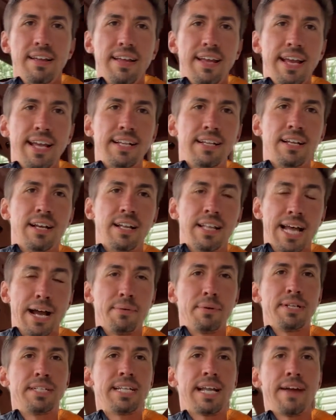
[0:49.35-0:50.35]
and
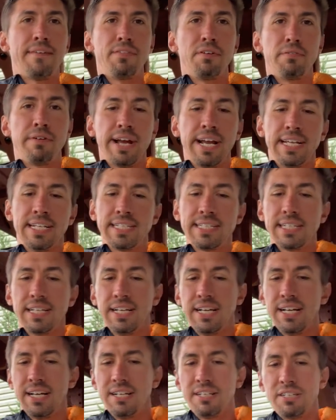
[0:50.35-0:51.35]
allowing us to have the race.
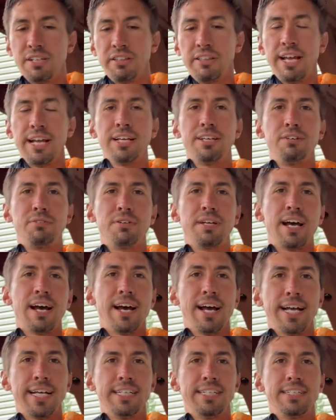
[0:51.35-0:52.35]
So thank you
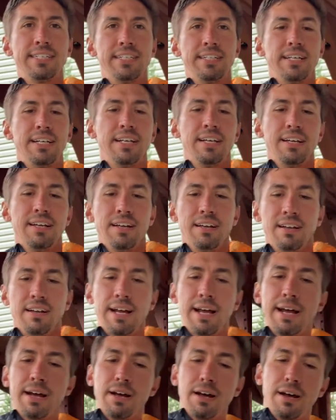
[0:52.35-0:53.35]
guys.
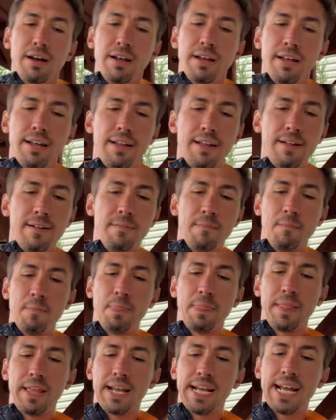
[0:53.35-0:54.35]
I
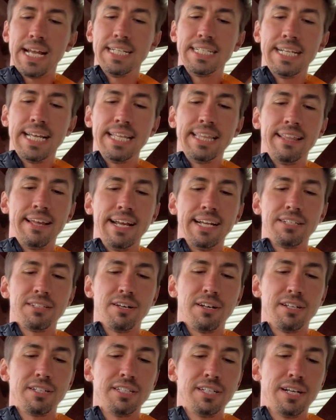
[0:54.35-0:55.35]
gotta say thanks
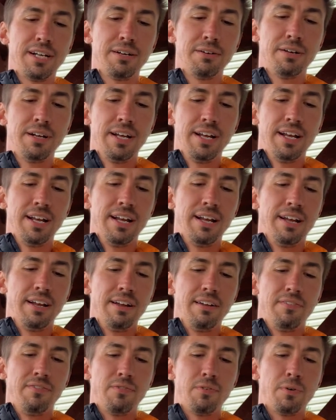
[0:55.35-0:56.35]
also
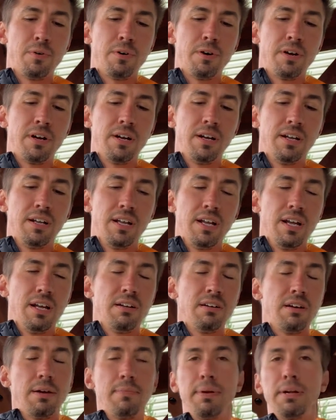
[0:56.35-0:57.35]
for
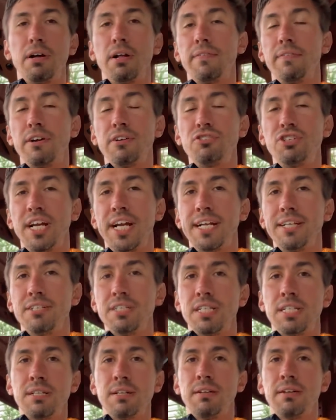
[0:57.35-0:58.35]
all of our
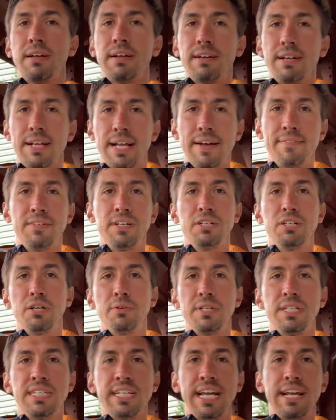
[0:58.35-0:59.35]
changes having to do
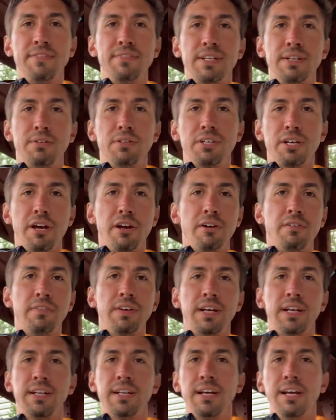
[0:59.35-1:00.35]
with safety with
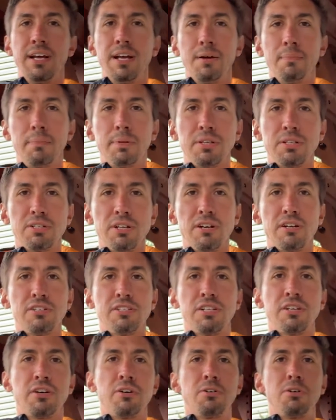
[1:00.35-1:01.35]
COVID, but there's
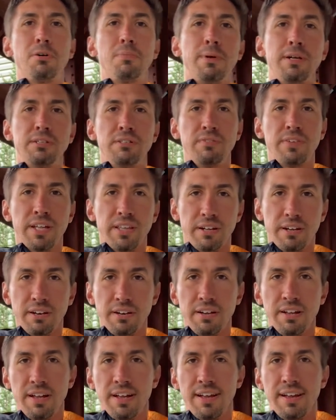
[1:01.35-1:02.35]
also a whole bunch of
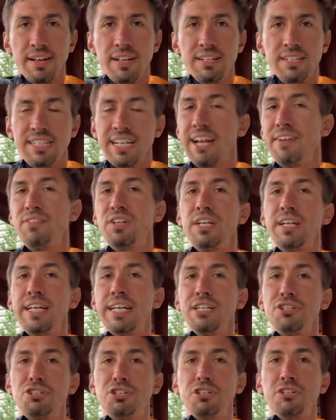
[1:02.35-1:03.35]
other safety
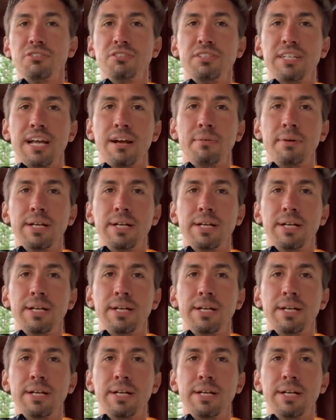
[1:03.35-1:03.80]
issues that